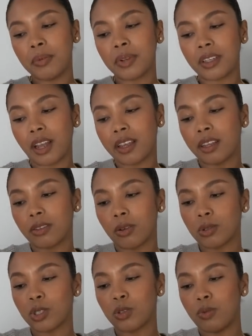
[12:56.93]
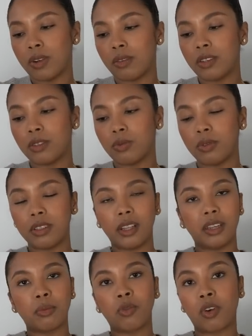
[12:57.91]
But I can also wear it with
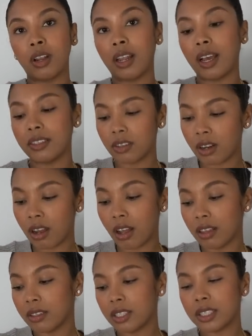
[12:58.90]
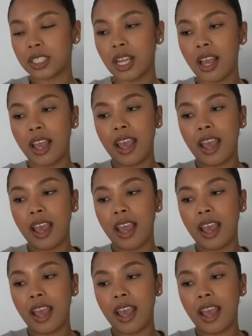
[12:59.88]
like more lighter colors